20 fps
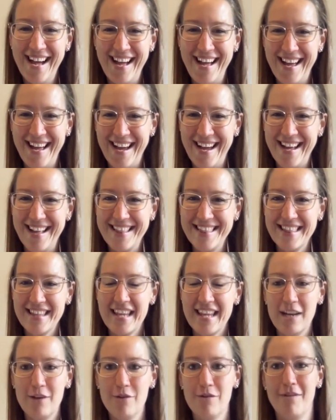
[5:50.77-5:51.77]
And
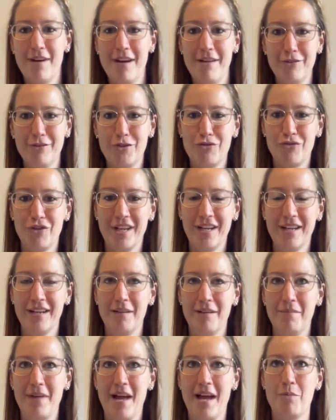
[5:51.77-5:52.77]
yeah, do you want to have a drink? And
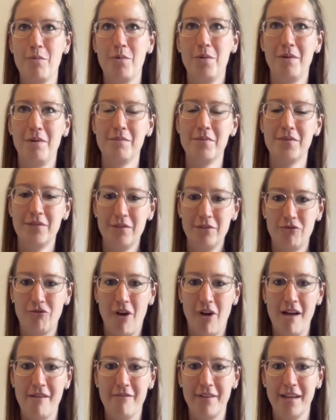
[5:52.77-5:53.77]
I'm like, well, I'm still
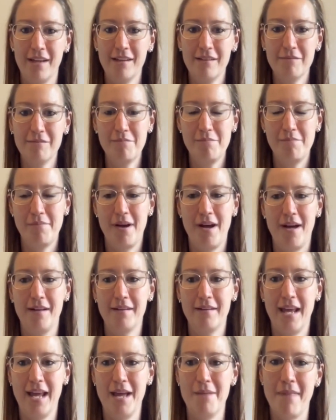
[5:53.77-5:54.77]
driving, but
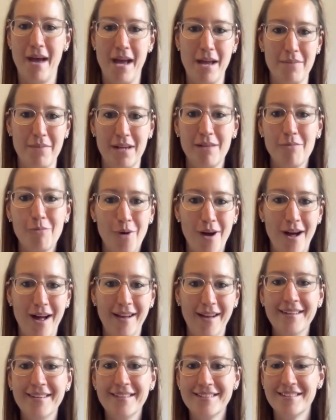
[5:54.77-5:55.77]
yeah, maybe
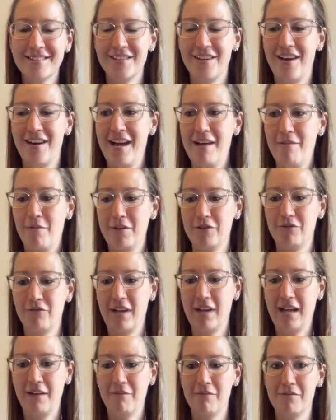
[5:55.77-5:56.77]
one. So I had one
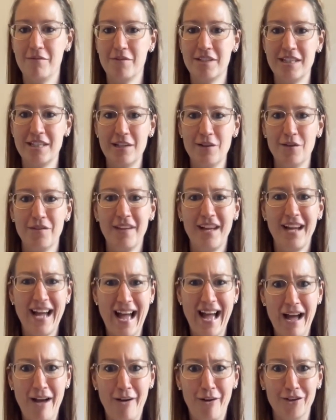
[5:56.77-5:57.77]
drink and sitting on the
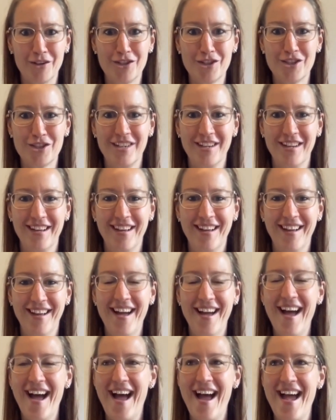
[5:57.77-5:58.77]
couch.
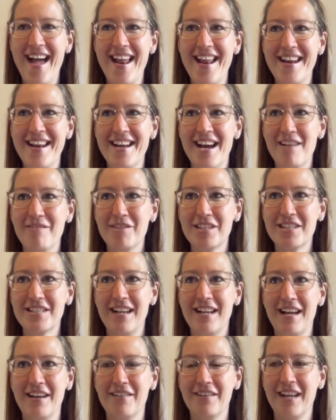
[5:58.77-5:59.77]
And I'm just
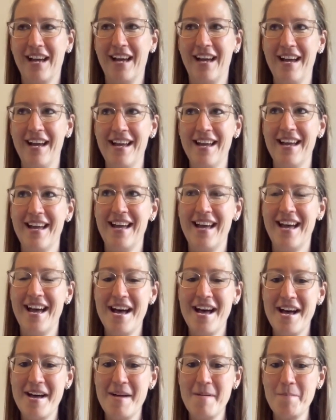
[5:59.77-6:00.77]
like, okay.
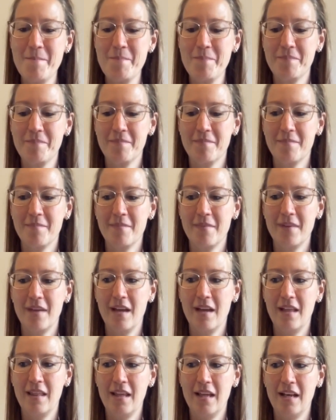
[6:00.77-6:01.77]
Um,
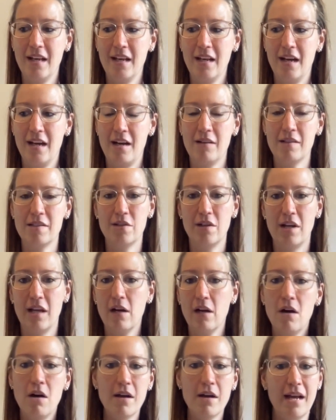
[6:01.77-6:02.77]
and then I was sort of
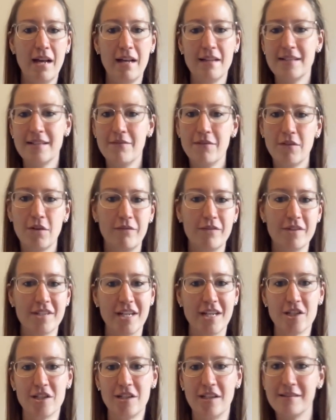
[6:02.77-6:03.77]
like, yeah, let's have a
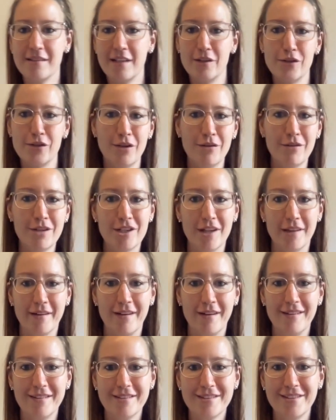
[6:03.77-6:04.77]
conversation. Let's get to know each other.
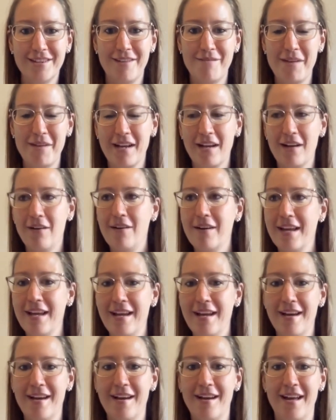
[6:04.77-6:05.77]
So I'm like, oh
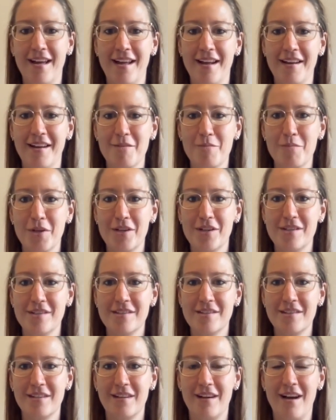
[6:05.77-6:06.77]
yeah. And
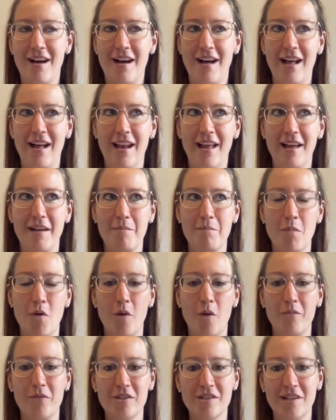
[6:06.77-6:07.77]
because I'm
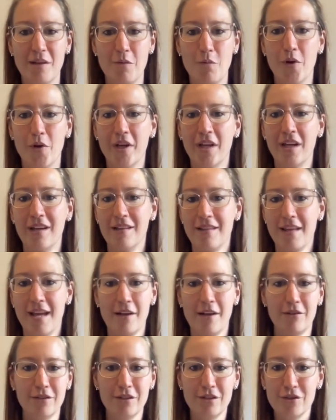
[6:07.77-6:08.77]
obviously working in the
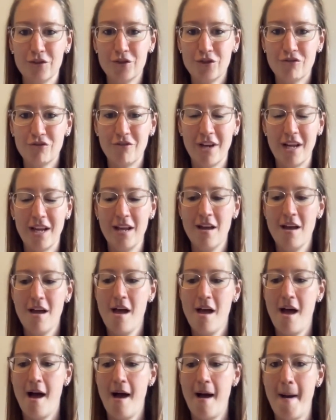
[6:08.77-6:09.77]
adult industry,
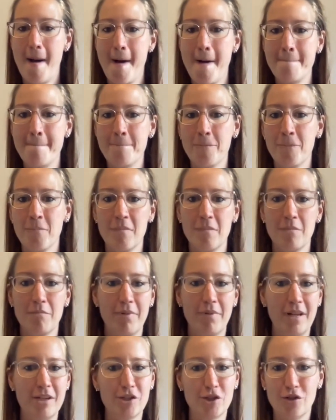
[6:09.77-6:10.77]
um,
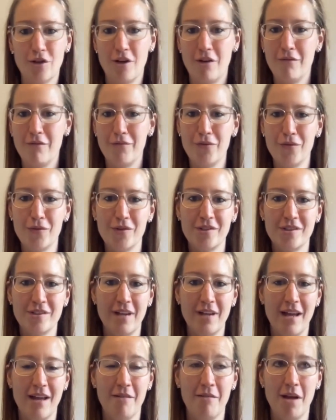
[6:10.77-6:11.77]
pleasure toy reviews,
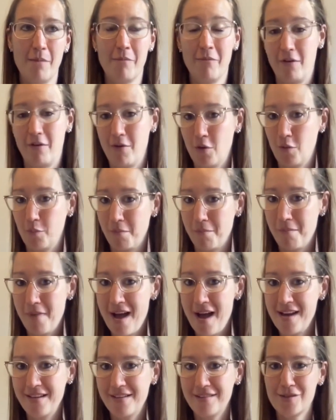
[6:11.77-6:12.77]
and I'm very open
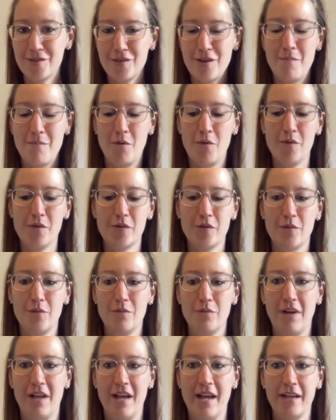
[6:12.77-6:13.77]
minded. So I'm also
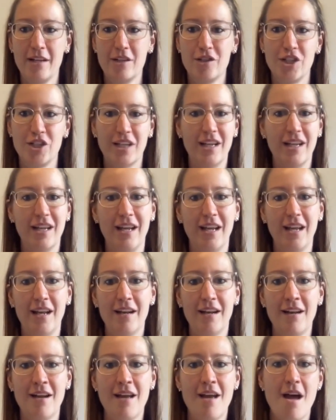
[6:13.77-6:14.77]
like checking
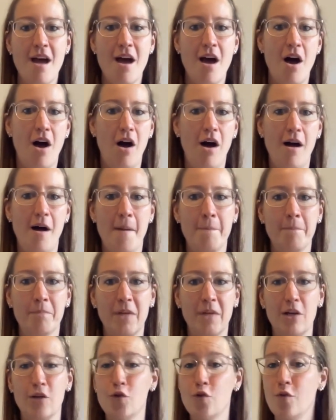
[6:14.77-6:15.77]
in, um,
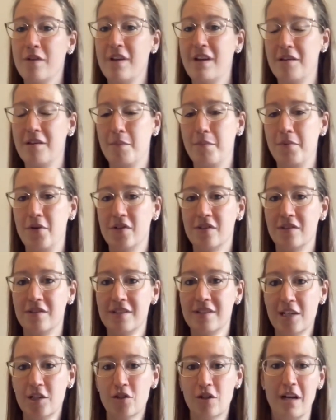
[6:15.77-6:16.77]
getting to know that other person
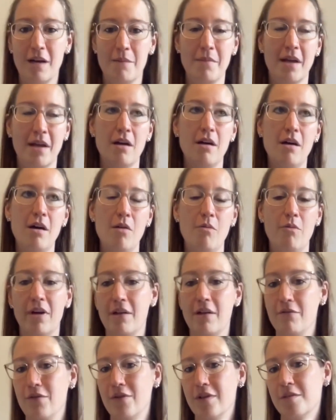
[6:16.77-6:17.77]
sexually. And I'm like, oh,
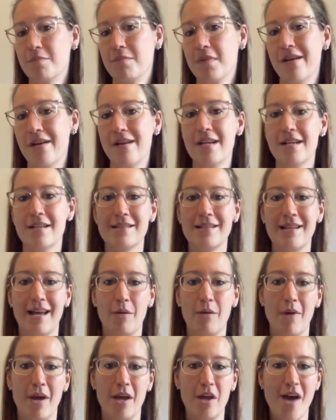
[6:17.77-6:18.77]
what have you experienced?
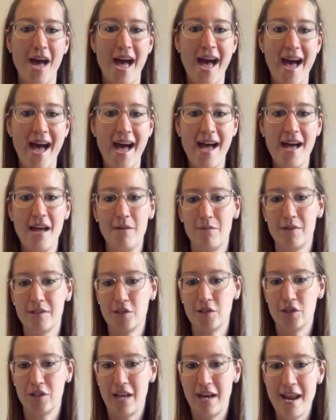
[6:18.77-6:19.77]
Like, where you're at?
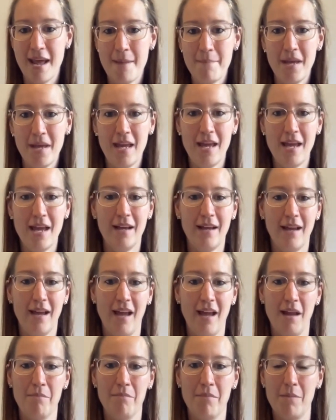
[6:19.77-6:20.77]
What's your dynamic?
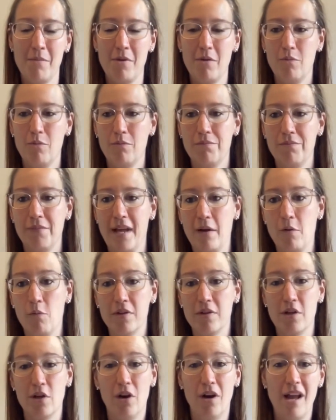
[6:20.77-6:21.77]
And maybe like
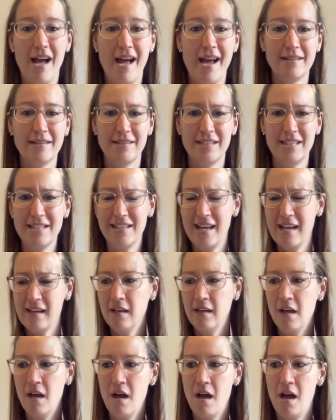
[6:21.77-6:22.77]
what your likes. And he's like,
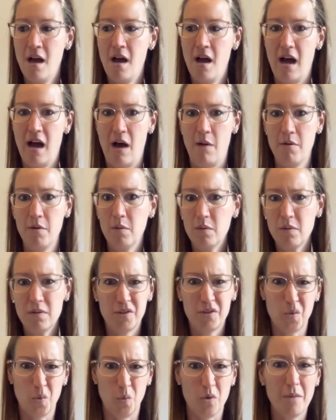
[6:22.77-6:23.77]
are we all
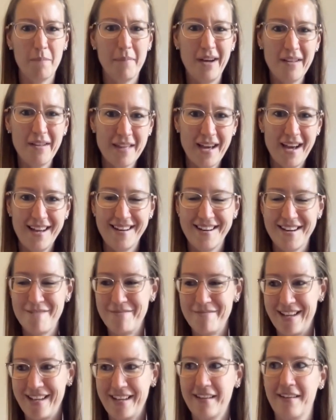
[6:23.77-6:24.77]
going to talk about that? And
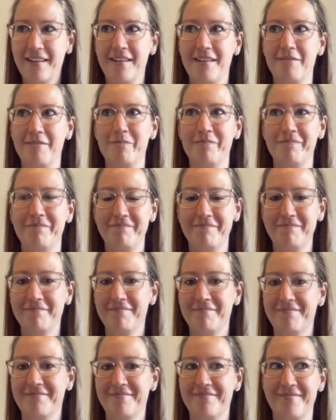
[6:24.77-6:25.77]
I'm like, um,
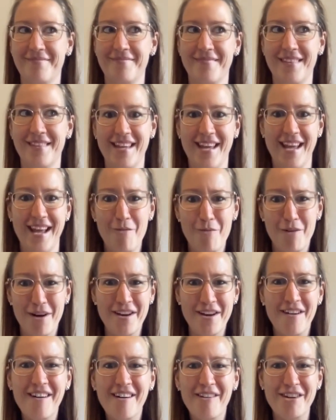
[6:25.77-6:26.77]
yeah, why
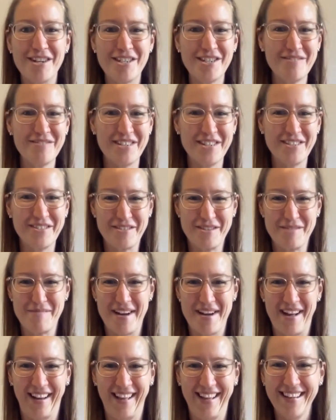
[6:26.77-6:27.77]
not? Why shouldn't we talk
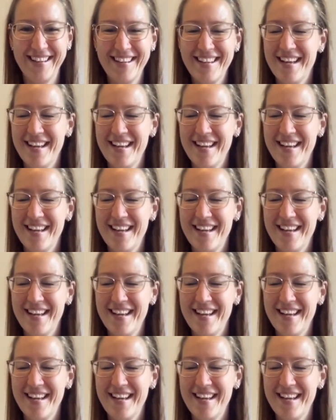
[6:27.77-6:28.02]
about it?